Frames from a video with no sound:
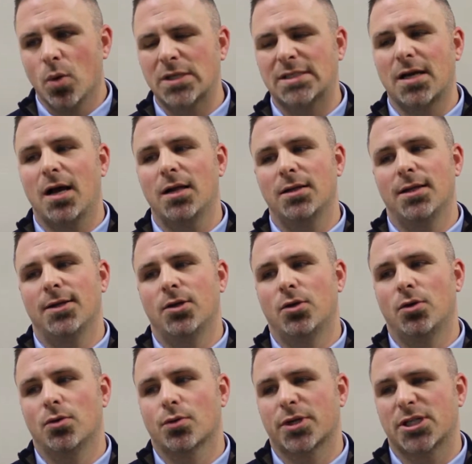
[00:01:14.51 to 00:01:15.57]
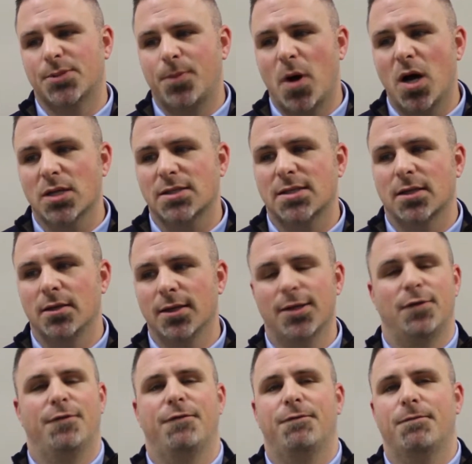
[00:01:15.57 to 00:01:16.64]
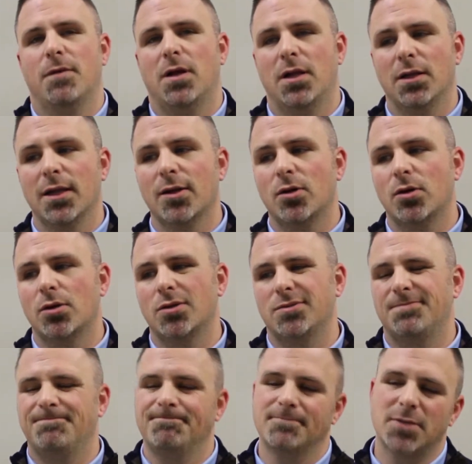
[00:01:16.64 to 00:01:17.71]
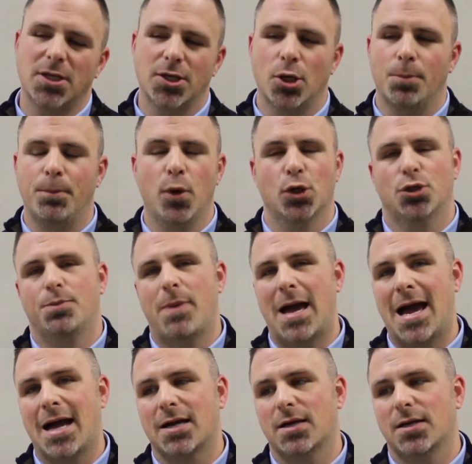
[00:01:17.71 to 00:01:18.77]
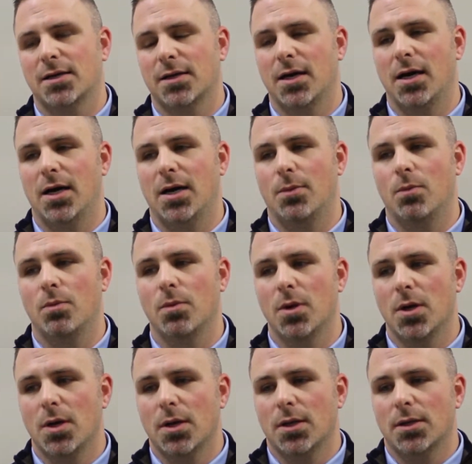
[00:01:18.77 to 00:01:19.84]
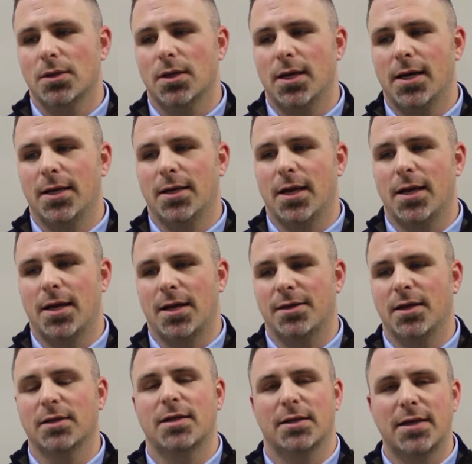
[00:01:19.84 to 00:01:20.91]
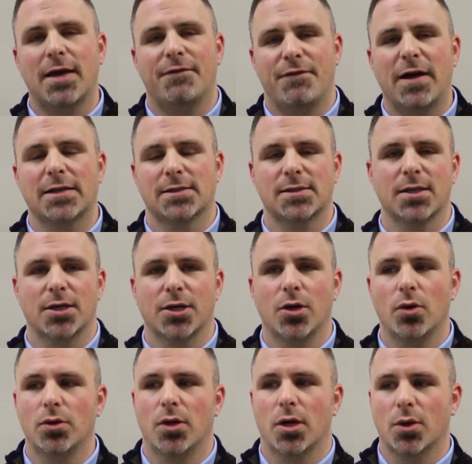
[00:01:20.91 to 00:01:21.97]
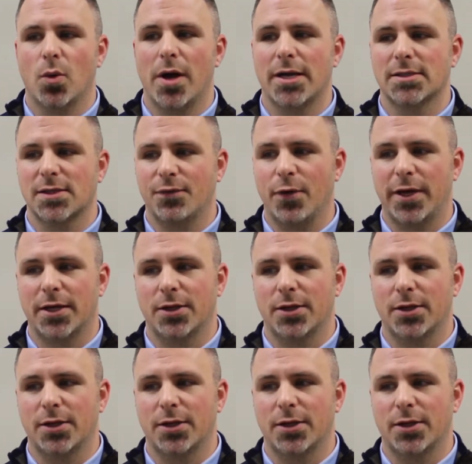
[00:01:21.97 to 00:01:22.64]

we saw a little response and a little, a little, you know, pushback. Um, and, and, I think that that fight's going to go a long ways if we